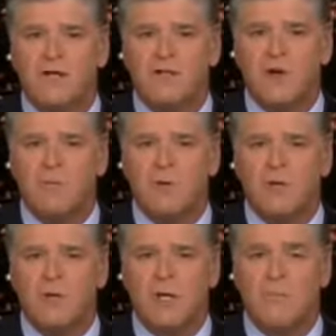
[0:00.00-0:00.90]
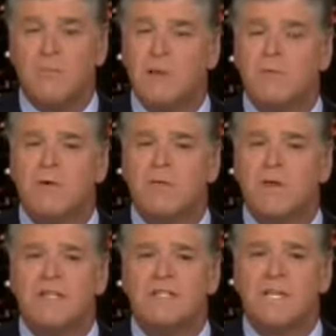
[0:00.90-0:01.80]
self-proclaimed member of
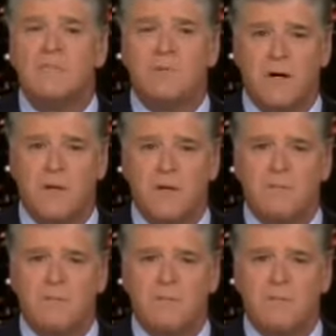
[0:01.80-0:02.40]
Antifa.